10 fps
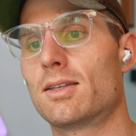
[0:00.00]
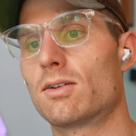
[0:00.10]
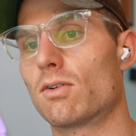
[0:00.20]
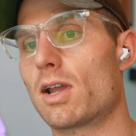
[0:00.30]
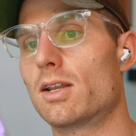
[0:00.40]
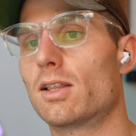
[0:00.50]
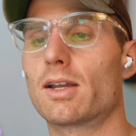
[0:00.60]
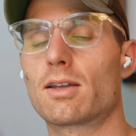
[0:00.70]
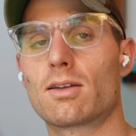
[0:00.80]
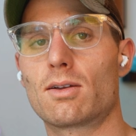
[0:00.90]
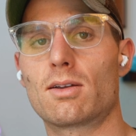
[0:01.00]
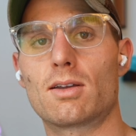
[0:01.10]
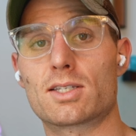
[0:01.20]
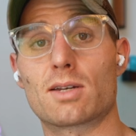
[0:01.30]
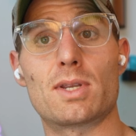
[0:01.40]
right? Like
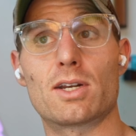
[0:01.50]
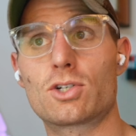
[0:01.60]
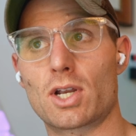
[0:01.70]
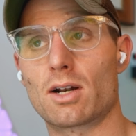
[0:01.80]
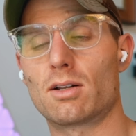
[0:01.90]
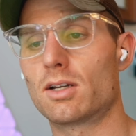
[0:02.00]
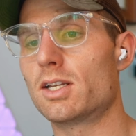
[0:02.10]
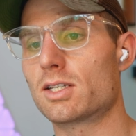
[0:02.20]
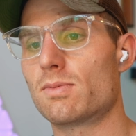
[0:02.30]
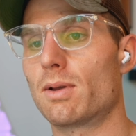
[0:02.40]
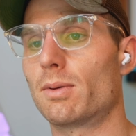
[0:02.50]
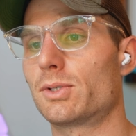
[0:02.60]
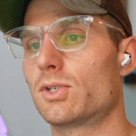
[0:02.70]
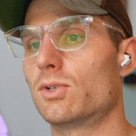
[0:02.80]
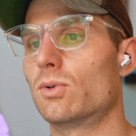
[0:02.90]
it's going to be in a channel and it needs to be
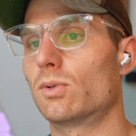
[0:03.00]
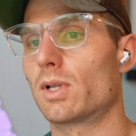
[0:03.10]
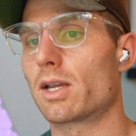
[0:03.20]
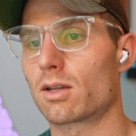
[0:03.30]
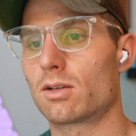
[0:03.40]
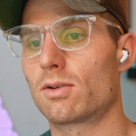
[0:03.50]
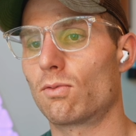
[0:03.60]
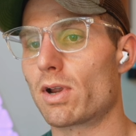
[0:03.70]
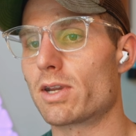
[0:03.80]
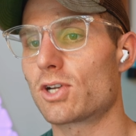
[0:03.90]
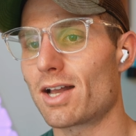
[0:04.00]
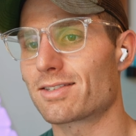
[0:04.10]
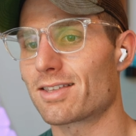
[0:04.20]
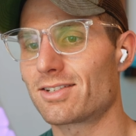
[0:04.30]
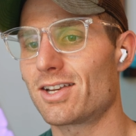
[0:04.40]
able to like write
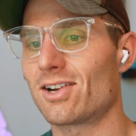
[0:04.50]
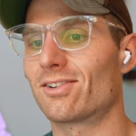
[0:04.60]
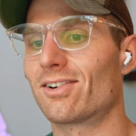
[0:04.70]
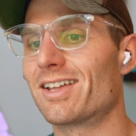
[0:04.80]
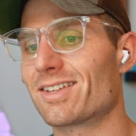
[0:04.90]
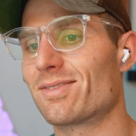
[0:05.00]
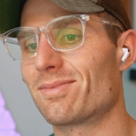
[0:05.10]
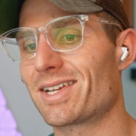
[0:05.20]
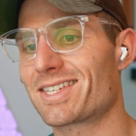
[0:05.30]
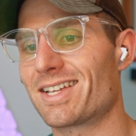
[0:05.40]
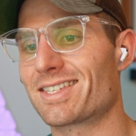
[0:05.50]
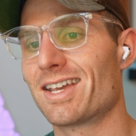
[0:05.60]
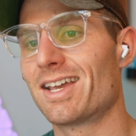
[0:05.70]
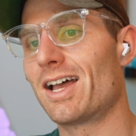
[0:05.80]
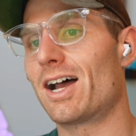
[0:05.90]
chats to that channel, right? That, that makes sense.
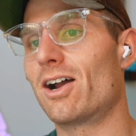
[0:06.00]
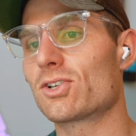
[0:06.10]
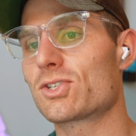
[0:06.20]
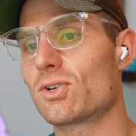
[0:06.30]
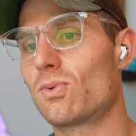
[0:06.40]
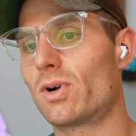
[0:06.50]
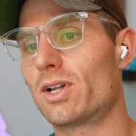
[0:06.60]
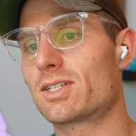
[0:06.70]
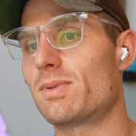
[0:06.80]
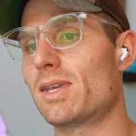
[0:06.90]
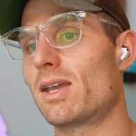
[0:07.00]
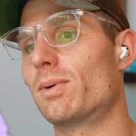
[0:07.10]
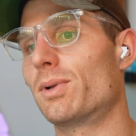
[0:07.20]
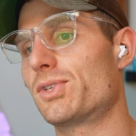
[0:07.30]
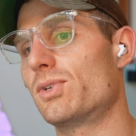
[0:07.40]
I also want to be
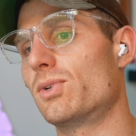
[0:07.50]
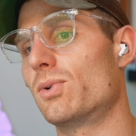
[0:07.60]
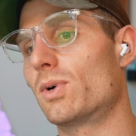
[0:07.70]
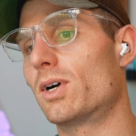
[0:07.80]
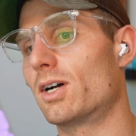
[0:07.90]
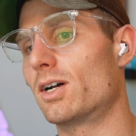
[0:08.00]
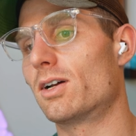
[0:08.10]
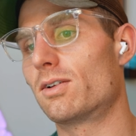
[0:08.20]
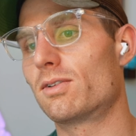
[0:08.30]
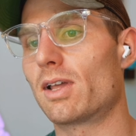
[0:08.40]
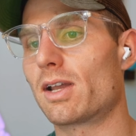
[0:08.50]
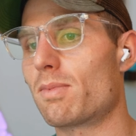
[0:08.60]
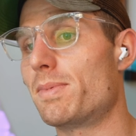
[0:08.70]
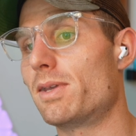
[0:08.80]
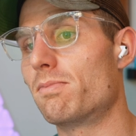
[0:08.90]
able to uh, like
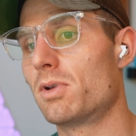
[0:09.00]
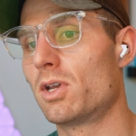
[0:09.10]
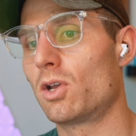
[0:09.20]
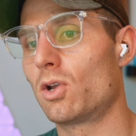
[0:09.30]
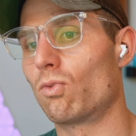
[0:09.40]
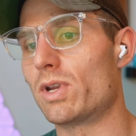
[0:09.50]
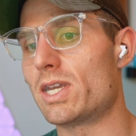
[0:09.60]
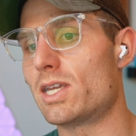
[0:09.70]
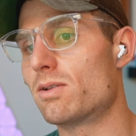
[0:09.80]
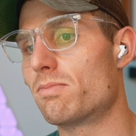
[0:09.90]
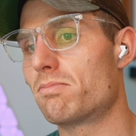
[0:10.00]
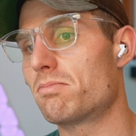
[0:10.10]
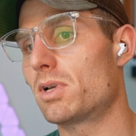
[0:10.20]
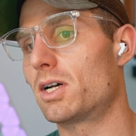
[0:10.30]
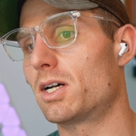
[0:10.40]
maybe read
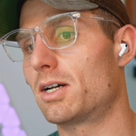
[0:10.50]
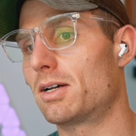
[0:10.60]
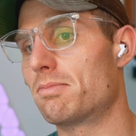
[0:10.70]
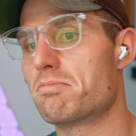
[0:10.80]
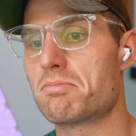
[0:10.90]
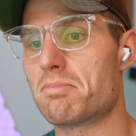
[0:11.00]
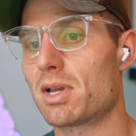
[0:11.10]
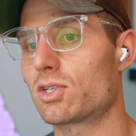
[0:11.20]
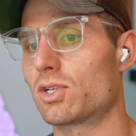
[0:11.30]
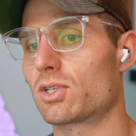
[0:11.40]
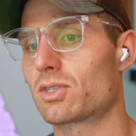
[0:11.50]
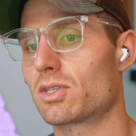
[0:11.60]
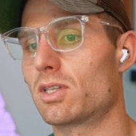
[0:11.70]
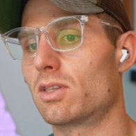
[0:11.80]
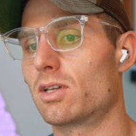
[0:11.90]
uh, messages
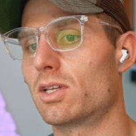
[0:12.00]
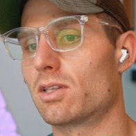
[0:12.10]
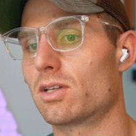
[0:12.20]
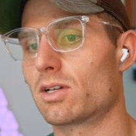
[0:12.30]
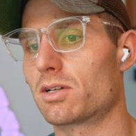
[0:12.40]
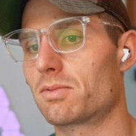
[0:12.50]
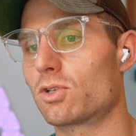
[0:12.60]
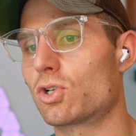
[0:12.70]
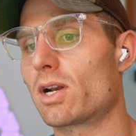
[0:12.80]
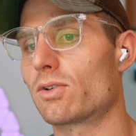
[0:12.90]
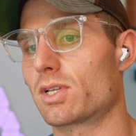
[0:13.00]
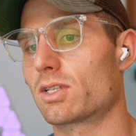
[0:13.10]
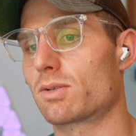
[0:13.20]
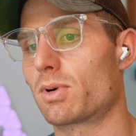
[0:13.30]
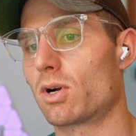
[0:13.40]
in in the the channels that
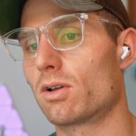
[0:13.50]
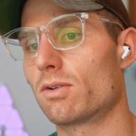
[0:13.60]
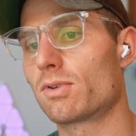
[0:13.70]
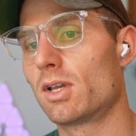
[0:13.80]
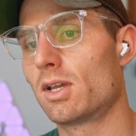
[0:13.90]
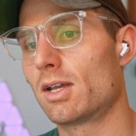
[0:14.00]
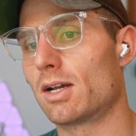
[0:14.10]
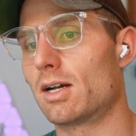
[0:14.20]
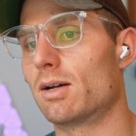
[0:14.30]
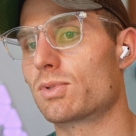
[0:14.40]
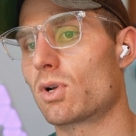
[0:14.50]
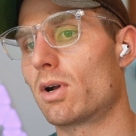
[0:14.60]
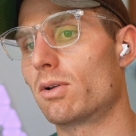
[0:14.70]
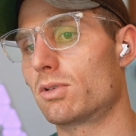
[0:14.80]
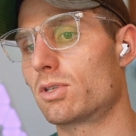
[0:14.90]
it's a part of. Um, so
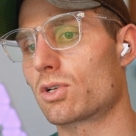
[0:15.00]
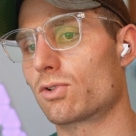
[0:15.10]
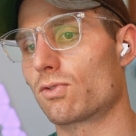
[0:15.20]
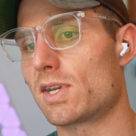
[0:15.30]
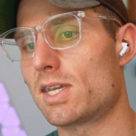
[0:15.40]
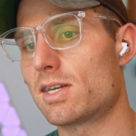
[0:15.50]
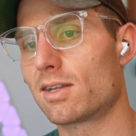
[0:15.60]
I would search read,